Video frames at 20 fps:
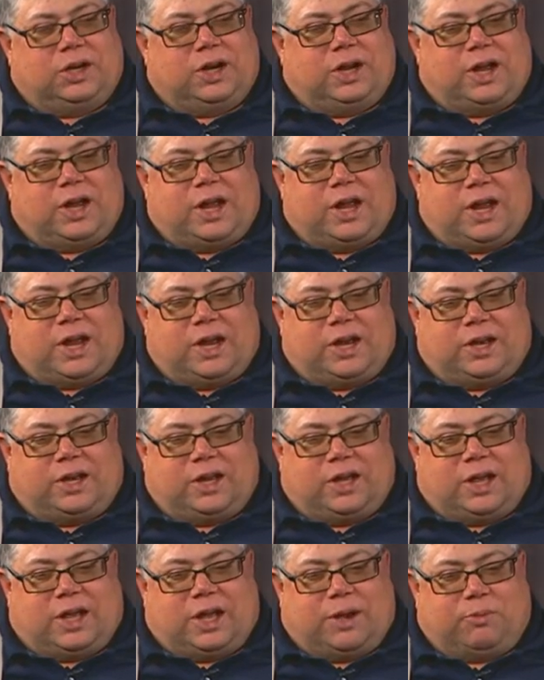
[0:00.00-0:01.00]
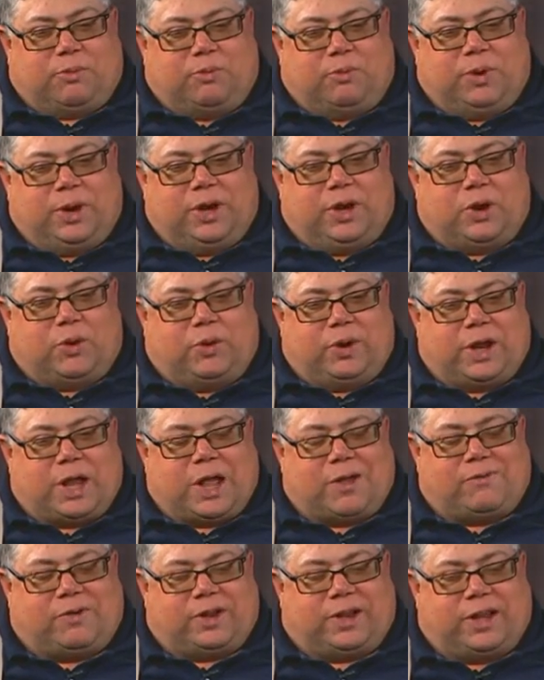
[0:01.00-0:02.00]
And we don't
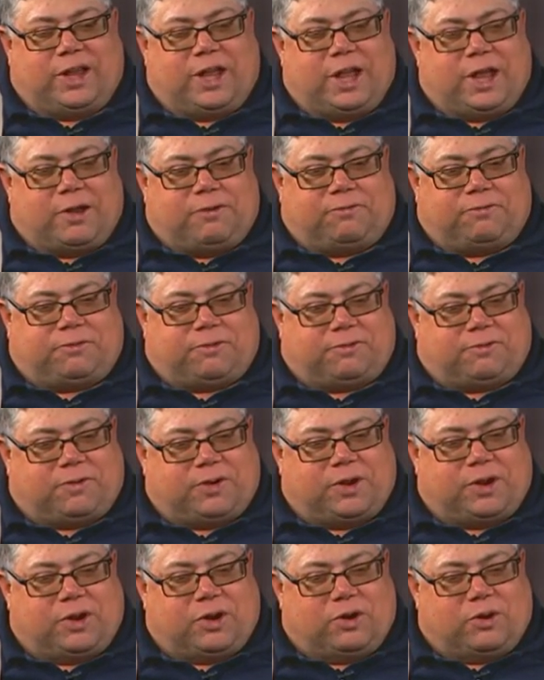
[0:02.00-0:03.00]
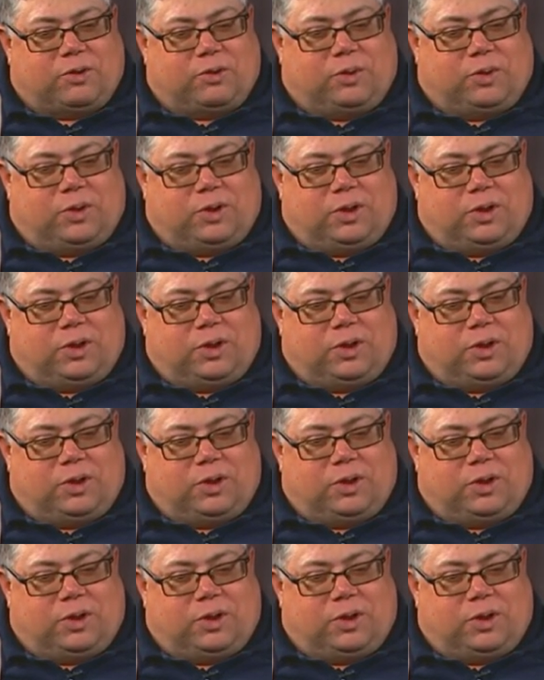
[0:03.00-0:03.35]
have a gift for you,